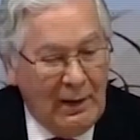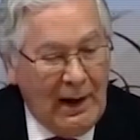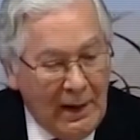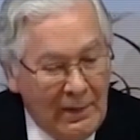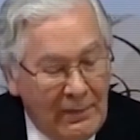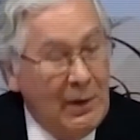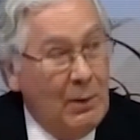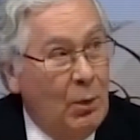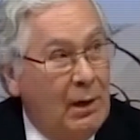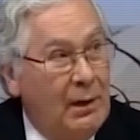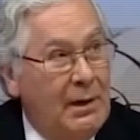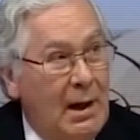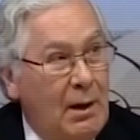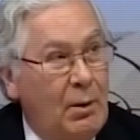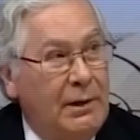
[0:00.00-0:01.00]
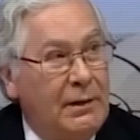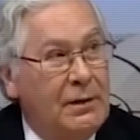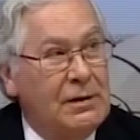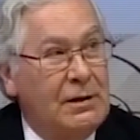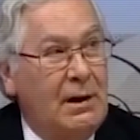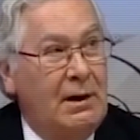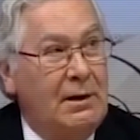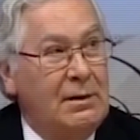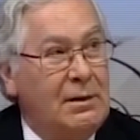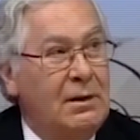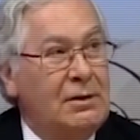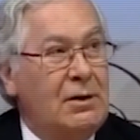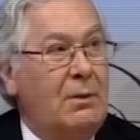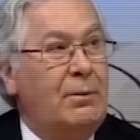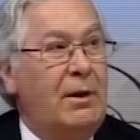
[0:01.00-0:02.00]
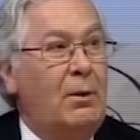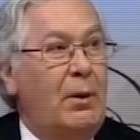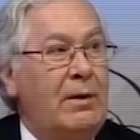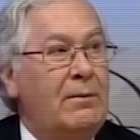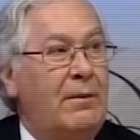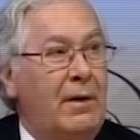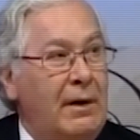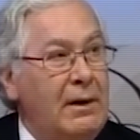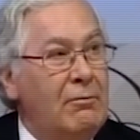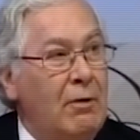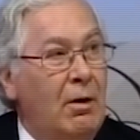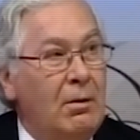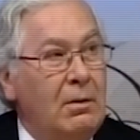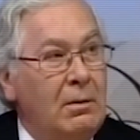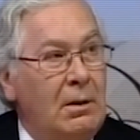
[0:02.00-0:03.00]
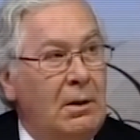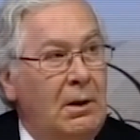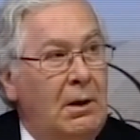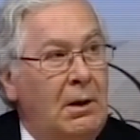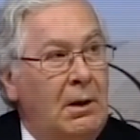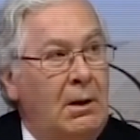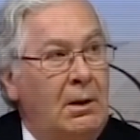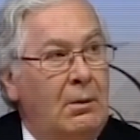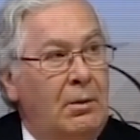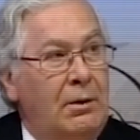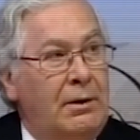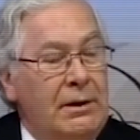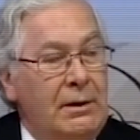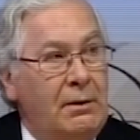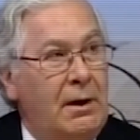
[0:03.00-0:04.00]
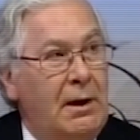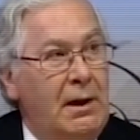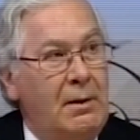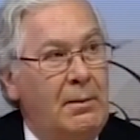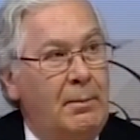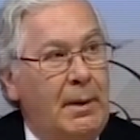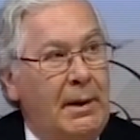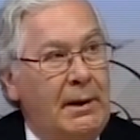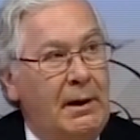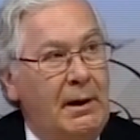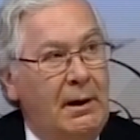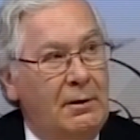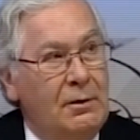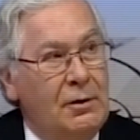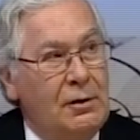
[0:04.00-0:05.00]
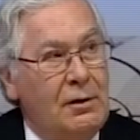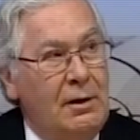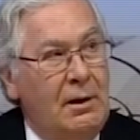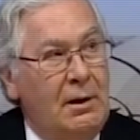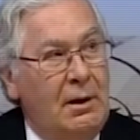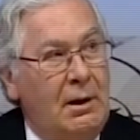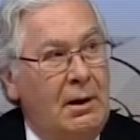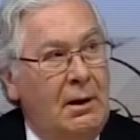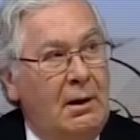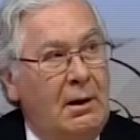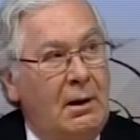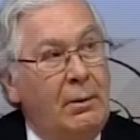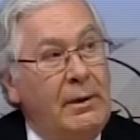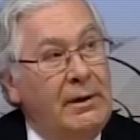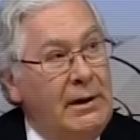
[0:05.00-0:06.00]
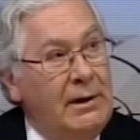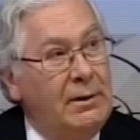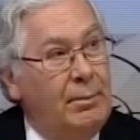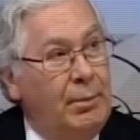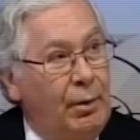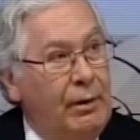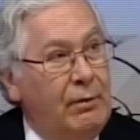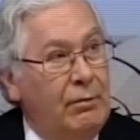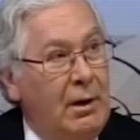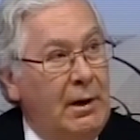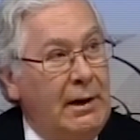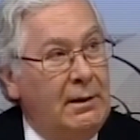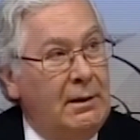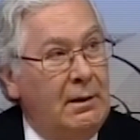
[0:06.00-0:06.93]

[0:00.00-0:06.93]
Everyone now understands that something went very wrong with the U K banking industry, and we need to put it right.